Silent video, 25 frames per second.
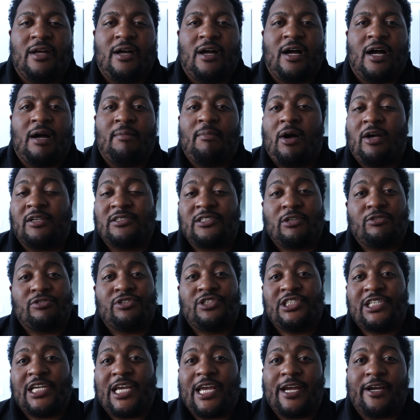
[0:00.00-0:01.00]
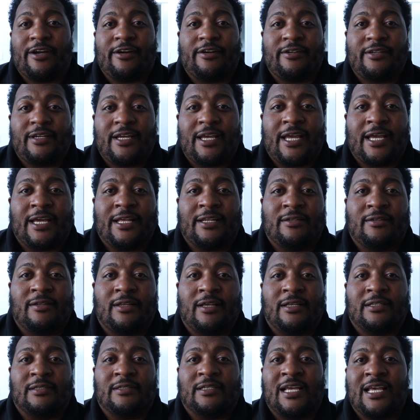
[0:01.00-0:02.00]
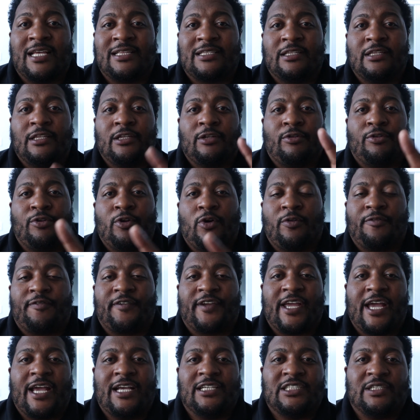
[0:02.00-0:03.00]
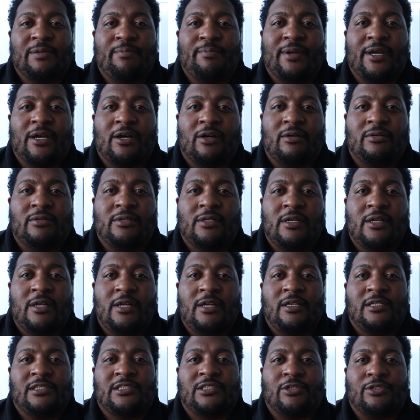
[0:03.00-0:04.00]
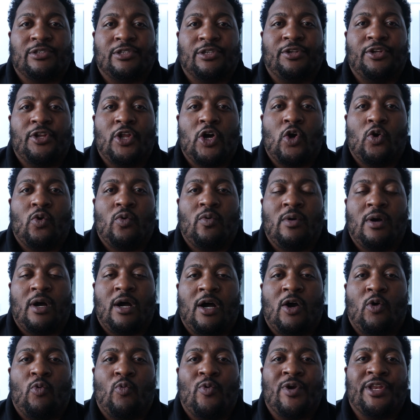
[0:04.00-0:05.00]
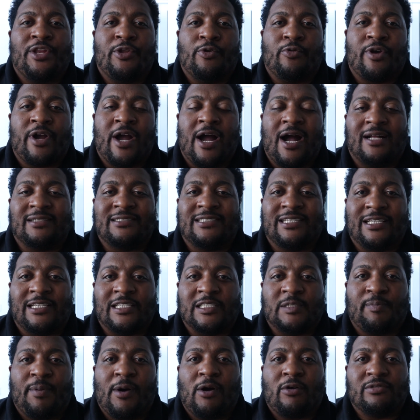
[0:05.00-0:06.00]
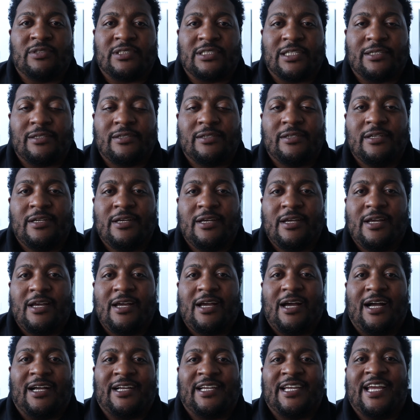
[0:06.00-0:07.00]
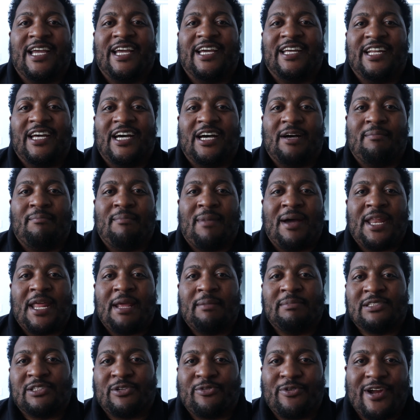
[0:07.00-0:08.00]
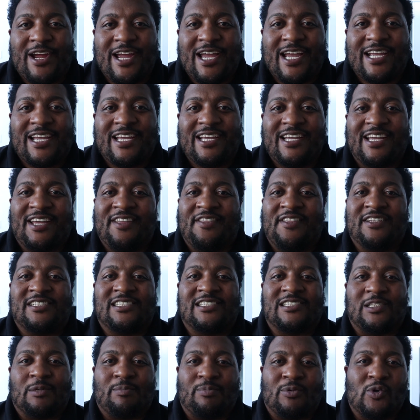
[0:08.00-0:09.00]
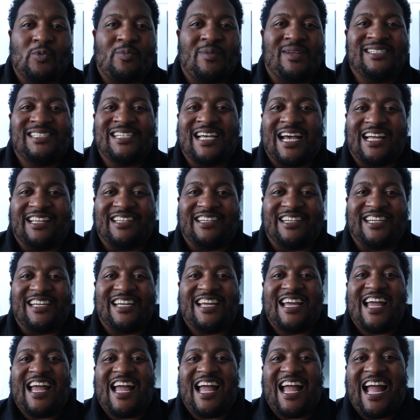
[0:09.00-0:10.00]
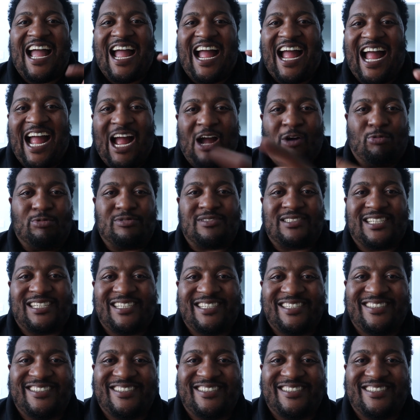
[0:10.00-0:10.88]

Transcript: Also share and hit the little notification bell so you'll know when new content is posted. Again, my name is Greg, and this is The Brute Mentality. Out.